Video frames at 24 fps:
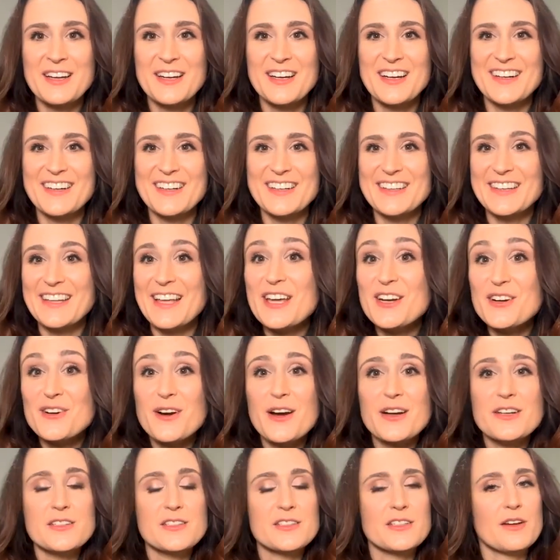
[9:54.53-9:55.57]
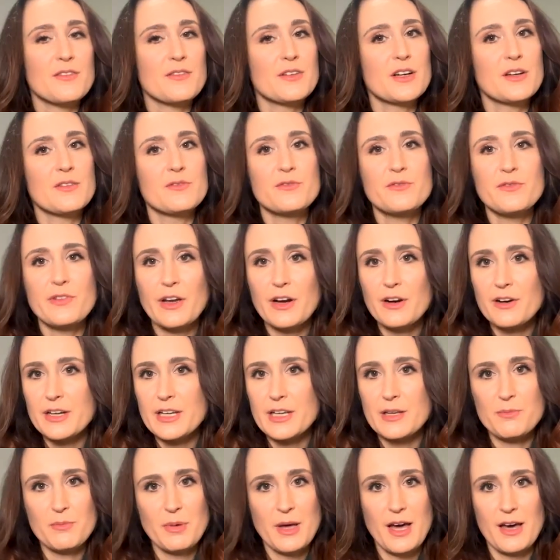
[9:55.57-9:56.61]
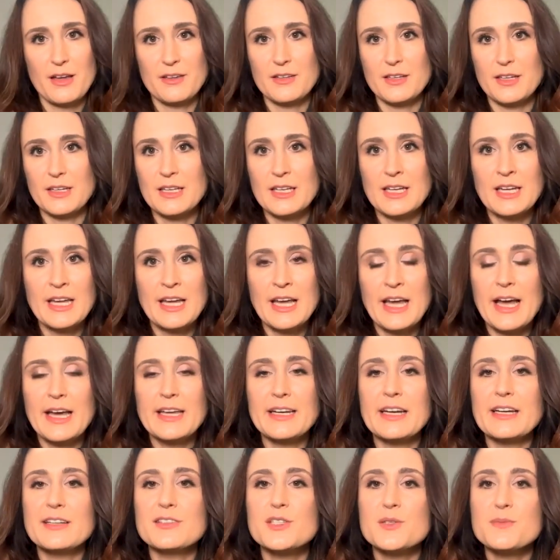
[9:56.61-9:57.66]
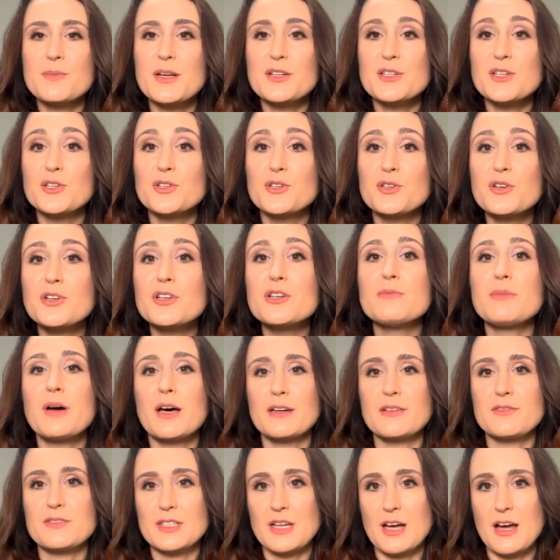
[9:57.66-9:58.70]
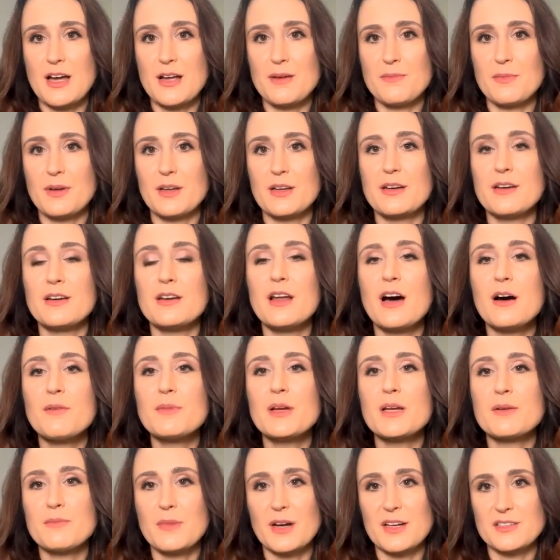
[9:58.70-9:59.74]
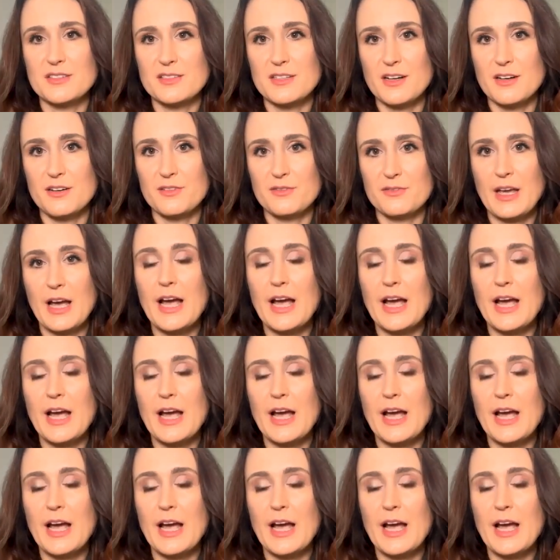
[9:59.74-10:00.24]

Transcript: Uh, later, I discovered I'm very empathic. And I had spent a good amount of time numbing myself.